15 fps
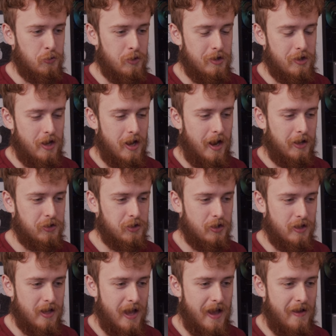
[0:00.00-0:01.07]
going to
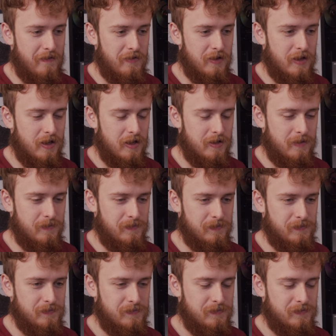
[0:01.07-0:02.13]
actually have a um.